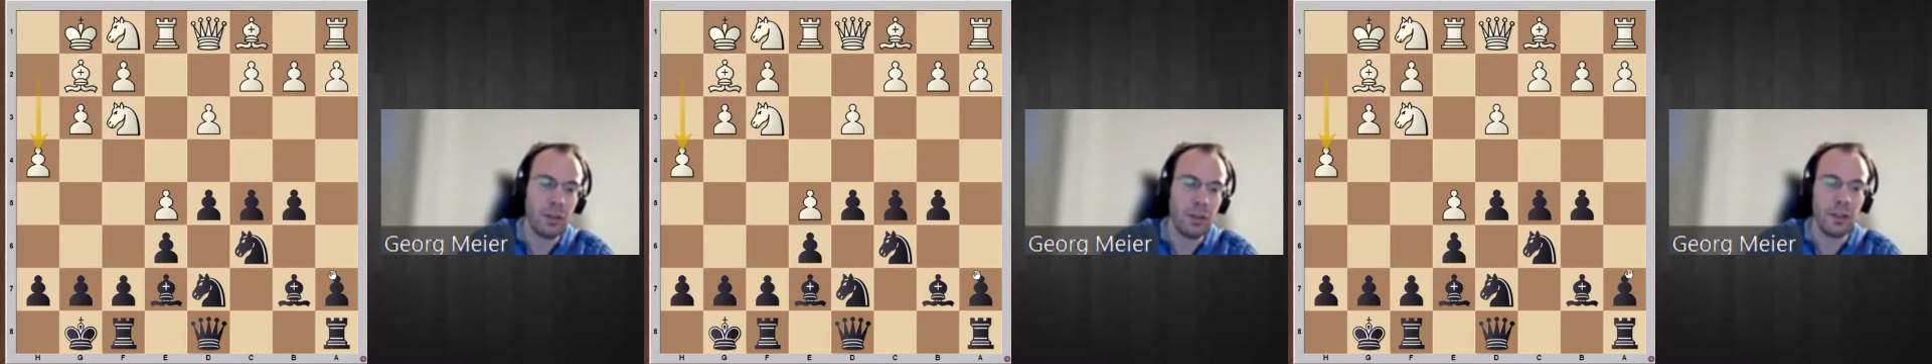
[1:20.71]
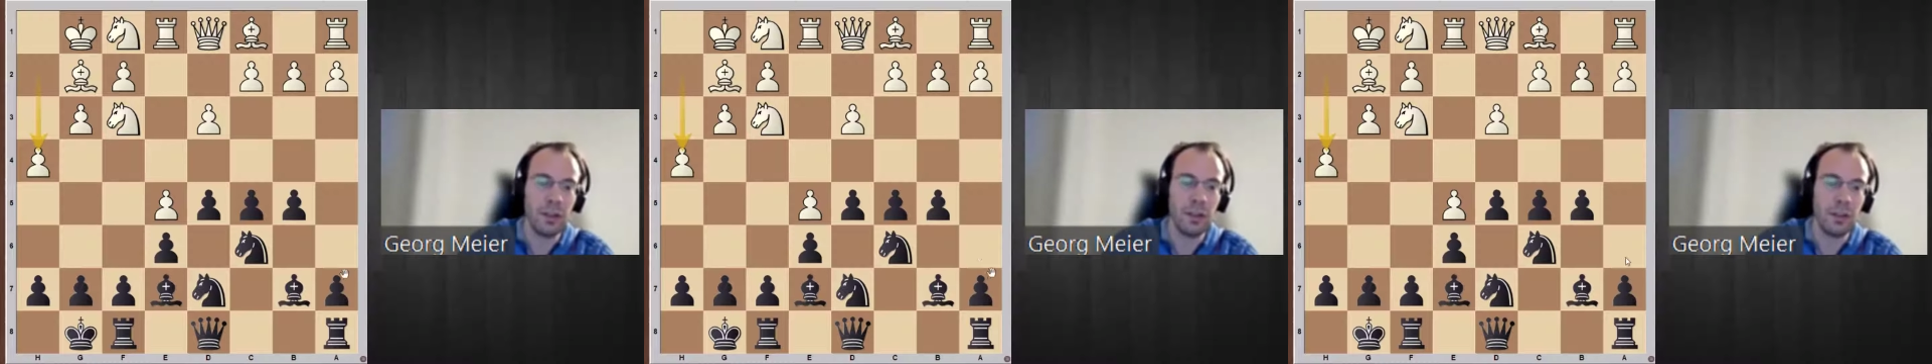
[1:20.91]

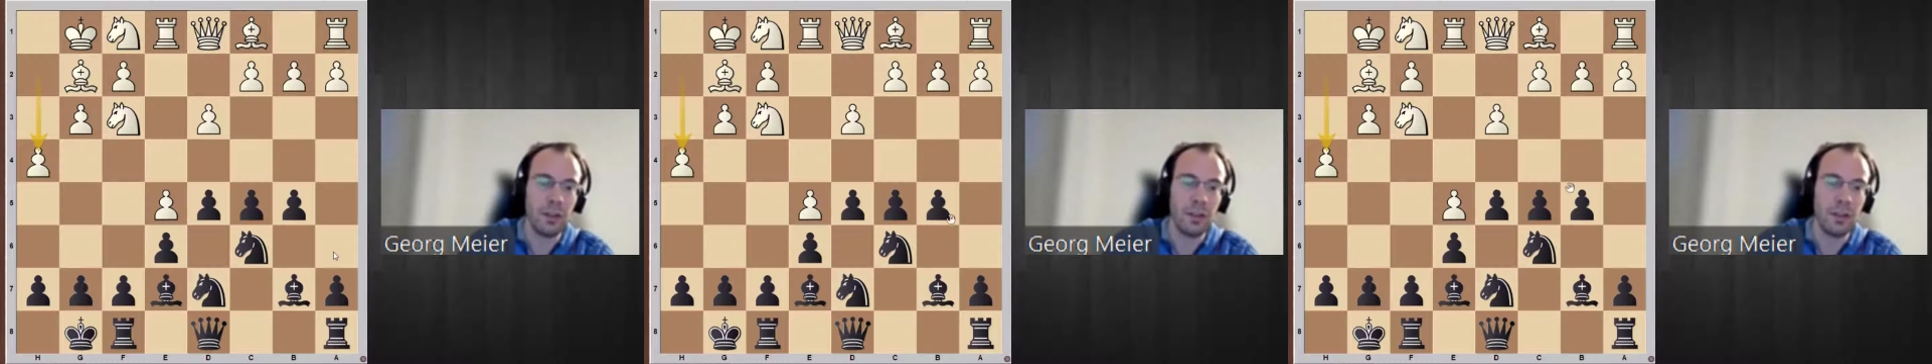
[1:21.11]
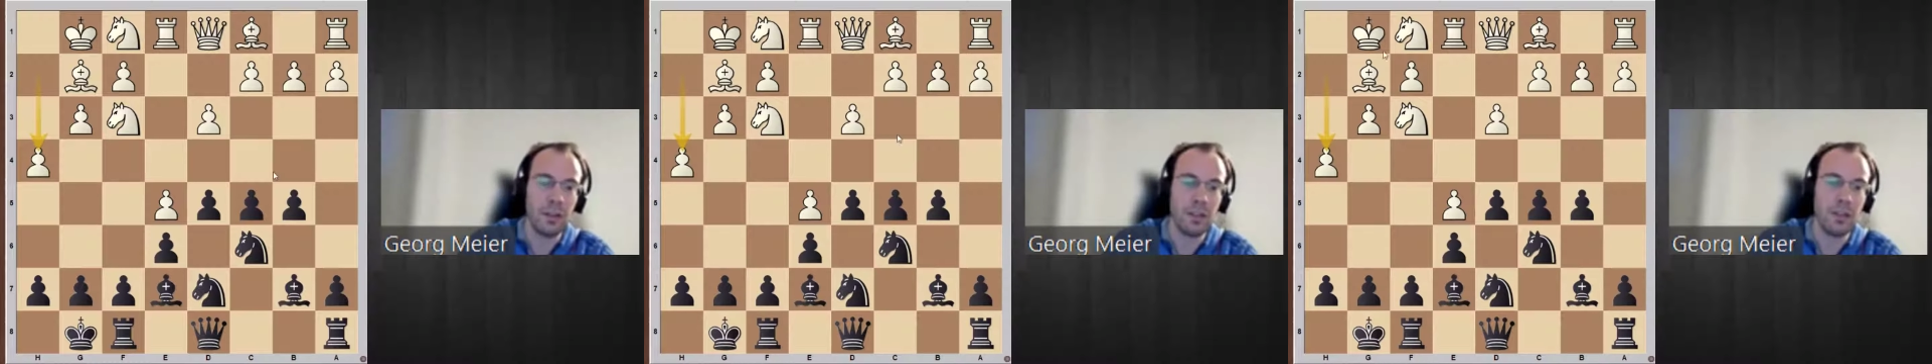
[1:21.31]
all
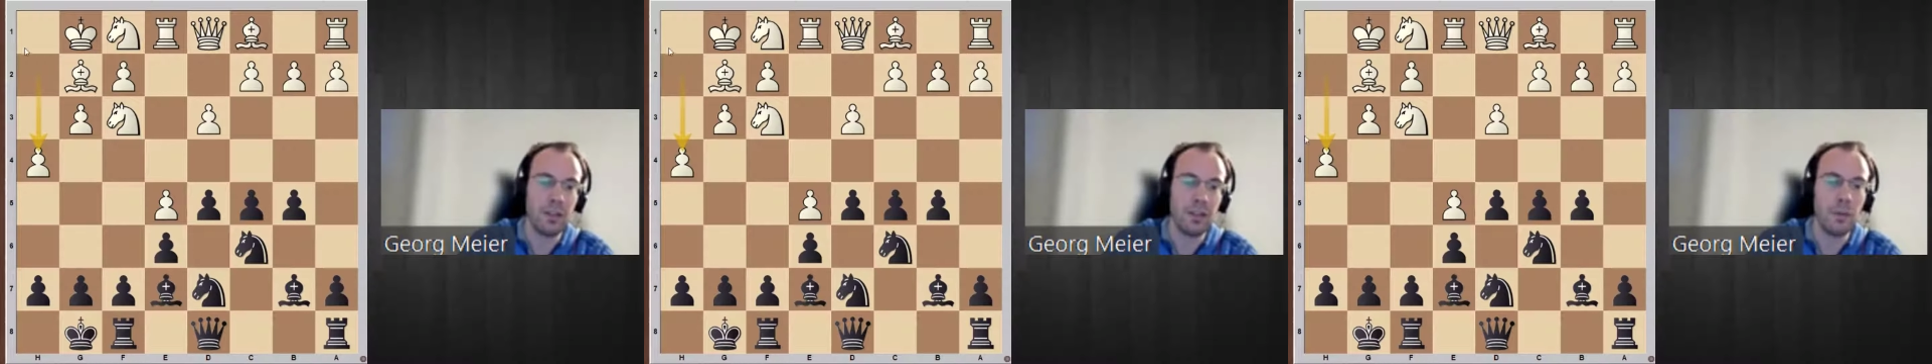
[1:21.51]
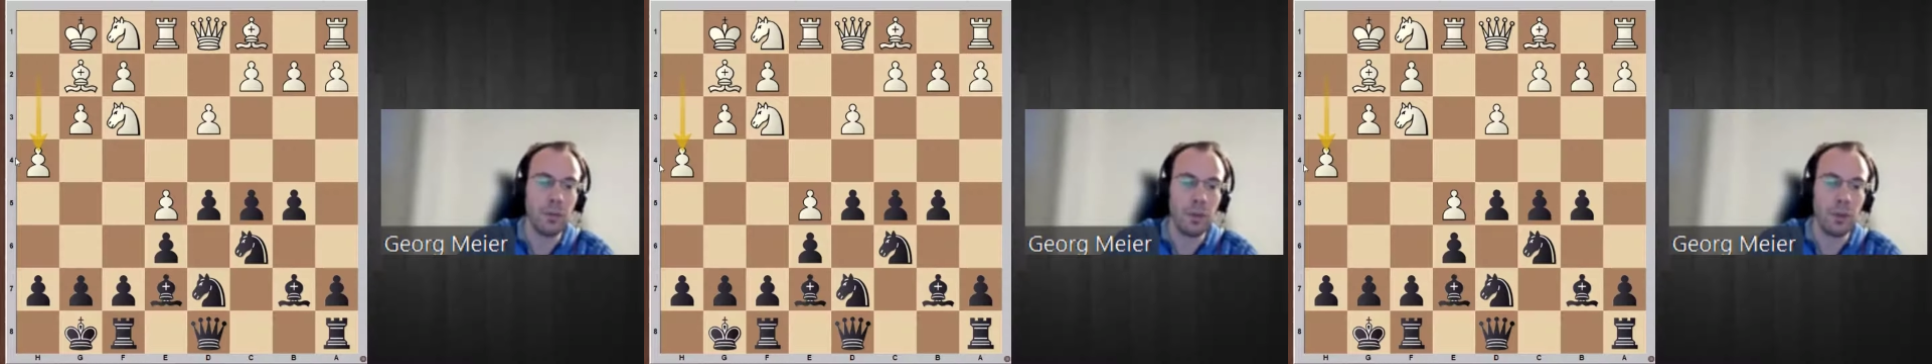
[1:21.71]

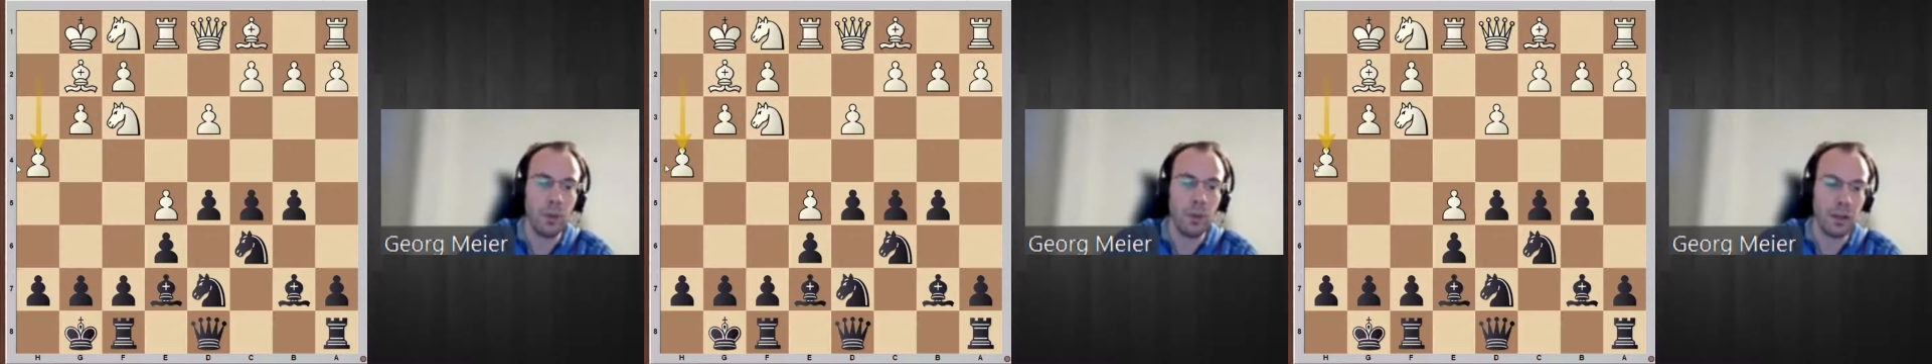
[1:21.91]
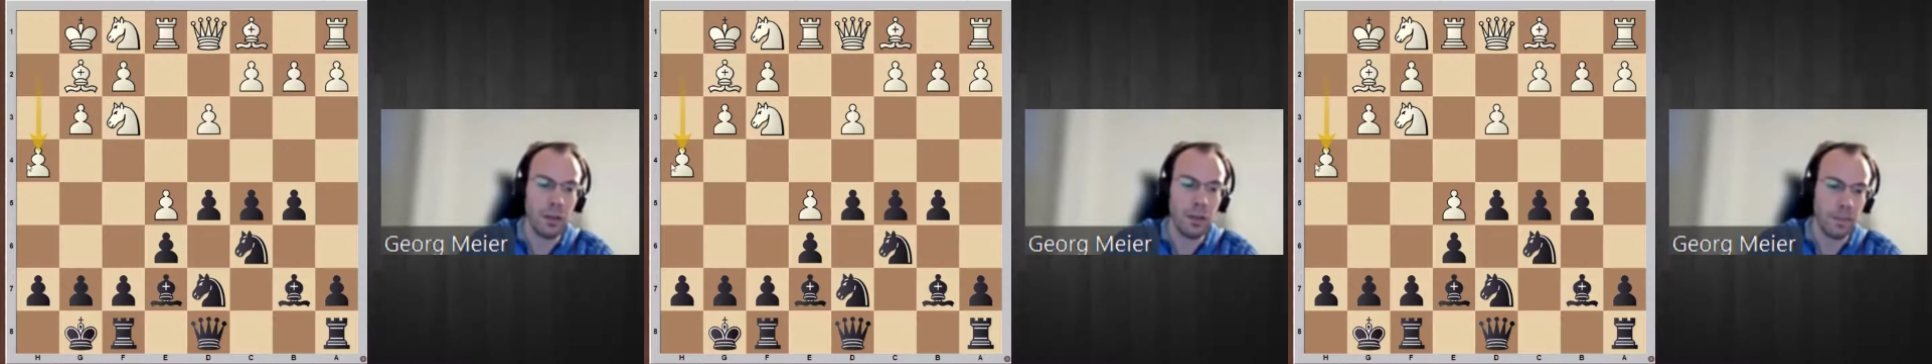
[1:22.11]
system for
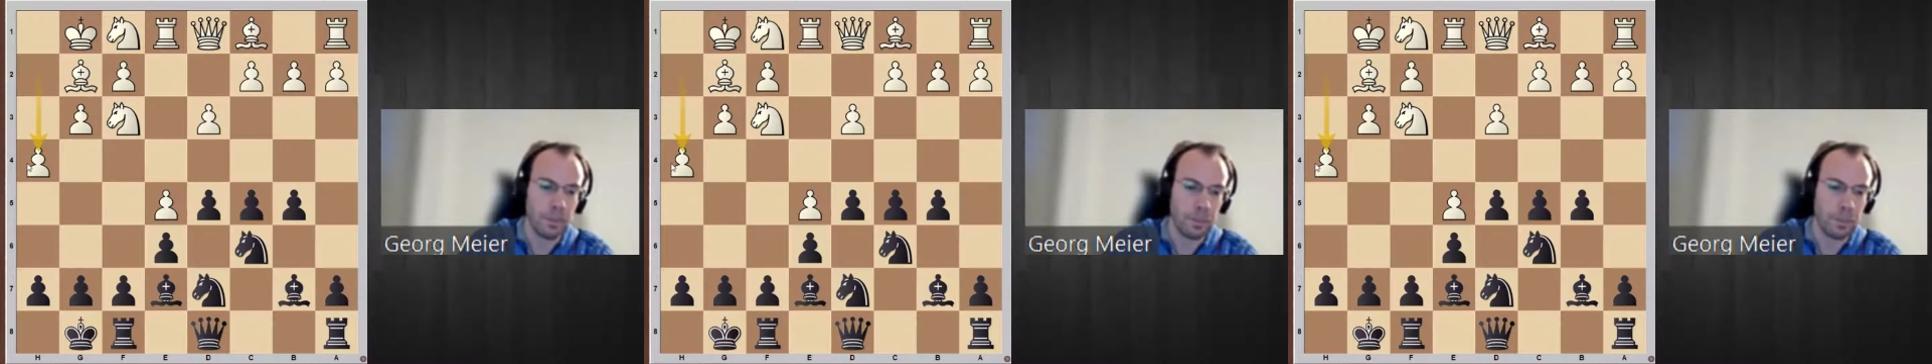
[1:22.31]
white,